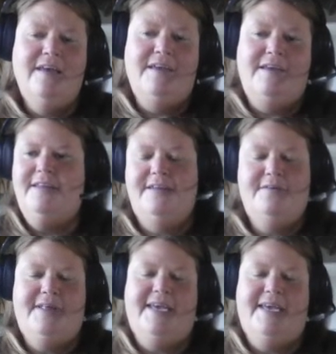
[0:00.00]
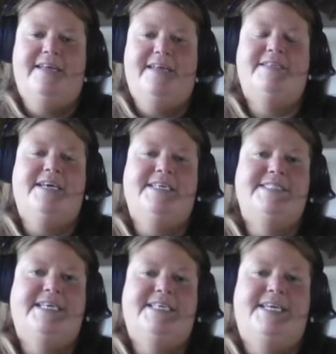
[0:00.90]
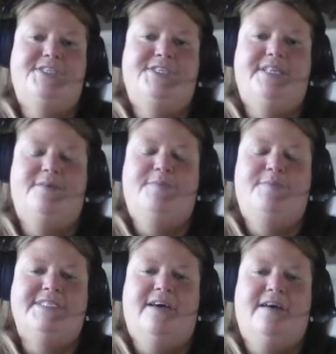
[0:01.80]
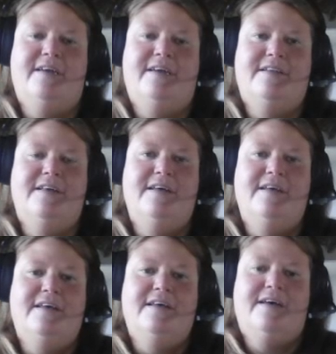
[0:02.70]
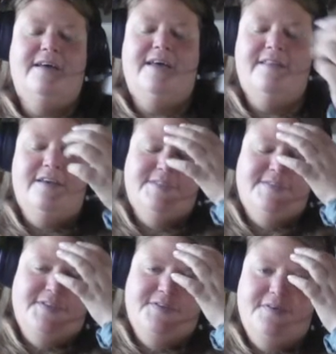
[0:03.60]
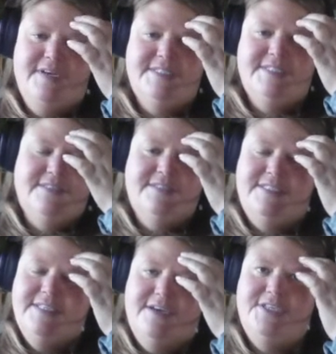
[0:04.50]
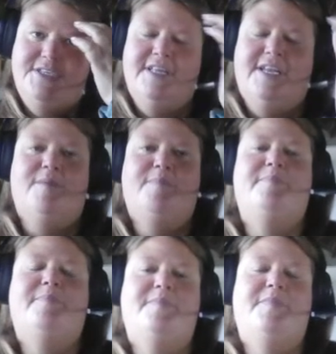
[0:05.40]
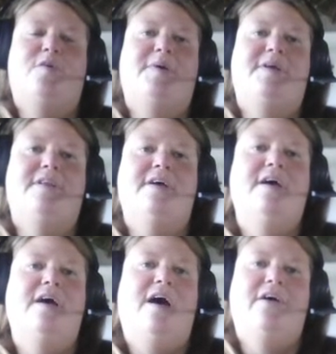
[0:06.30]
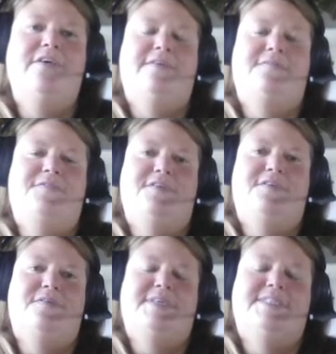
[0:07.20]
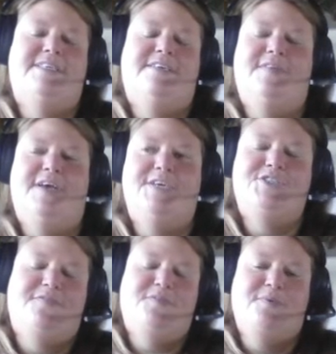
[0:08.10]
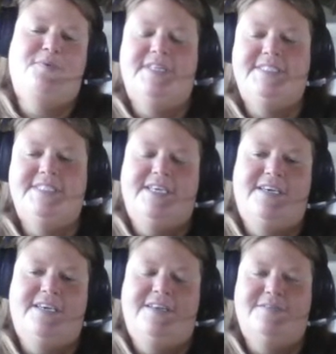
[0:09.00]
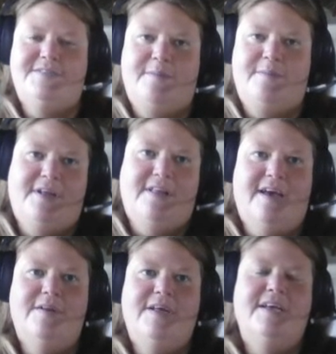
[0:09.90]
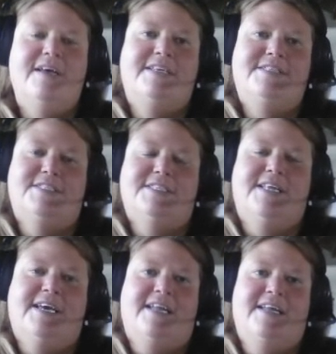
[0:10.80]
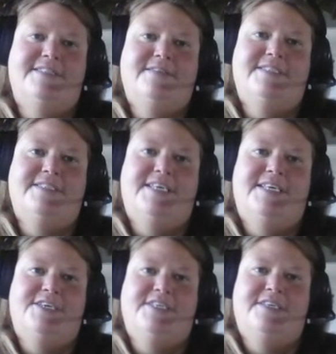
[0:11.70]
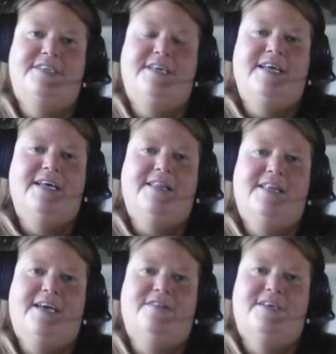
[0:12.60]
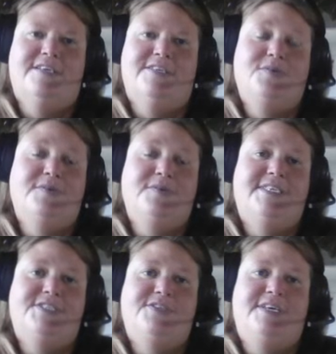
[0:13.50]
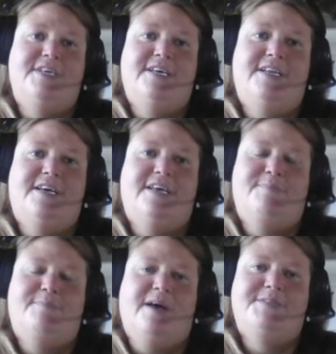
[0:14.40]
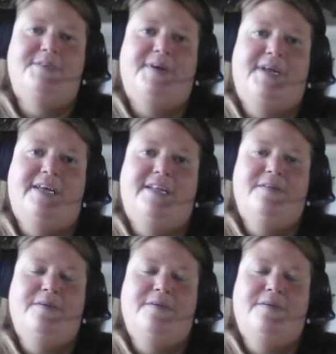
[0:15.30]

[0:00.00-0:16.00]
you need to do like an in-text citation like we saw in, I think it was Victoria's discussion that I opened. All you do instead of like shift parenthesis, type it all out, is just click on insert citation, click on the source that you need, and it pops it right in.